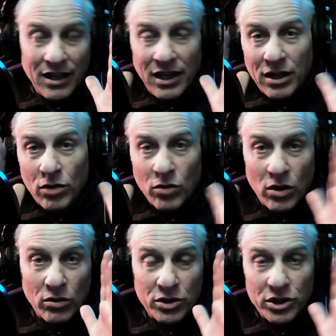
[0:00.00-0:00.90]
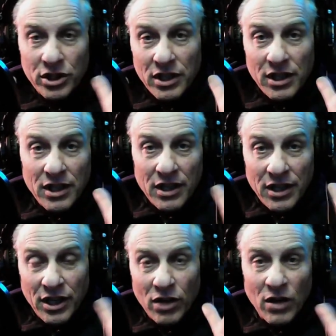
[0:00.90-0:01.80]
encroach.
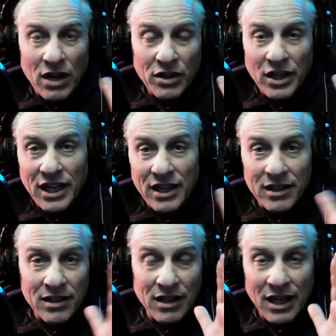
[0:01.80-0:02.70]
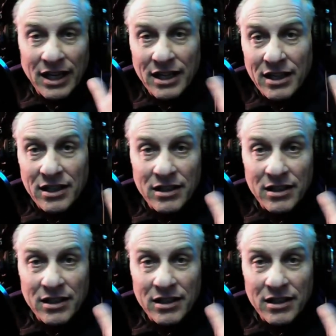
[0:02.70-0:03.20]
You know how you get like